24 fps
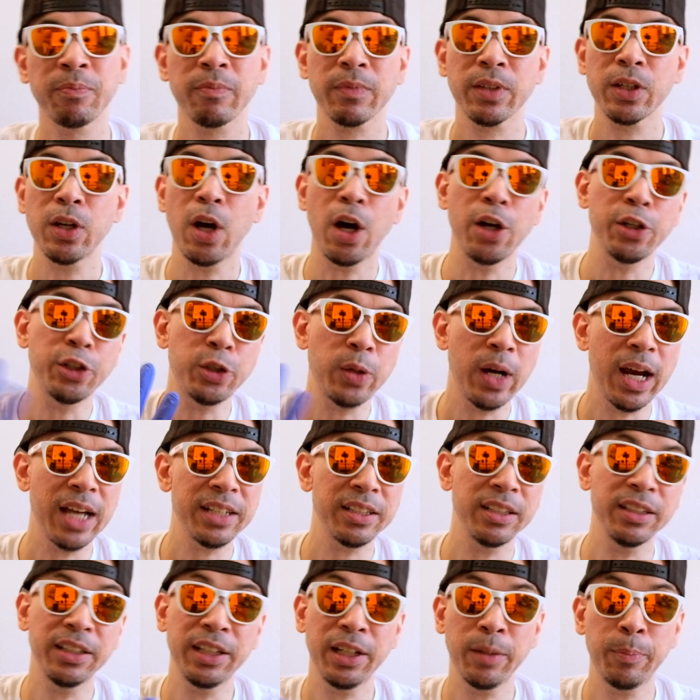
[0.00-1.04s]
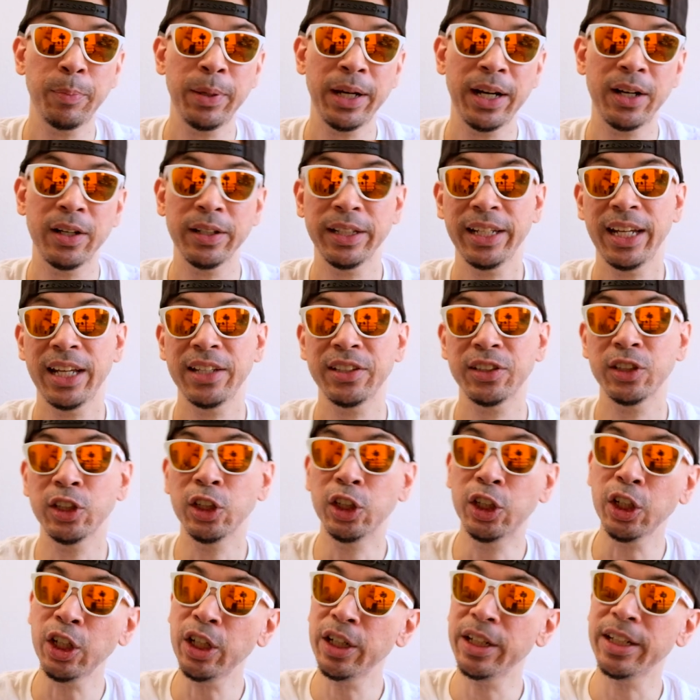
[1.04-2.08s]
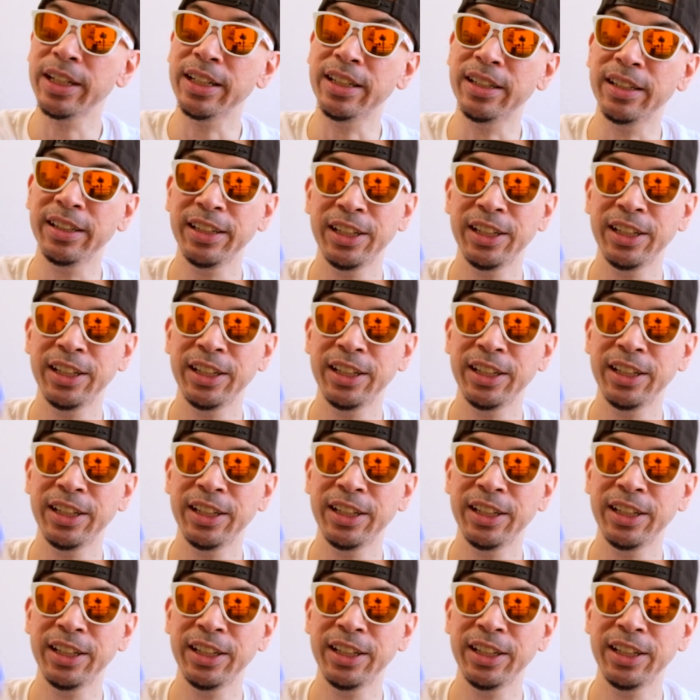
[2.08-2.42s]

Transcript: contrast and compare against good.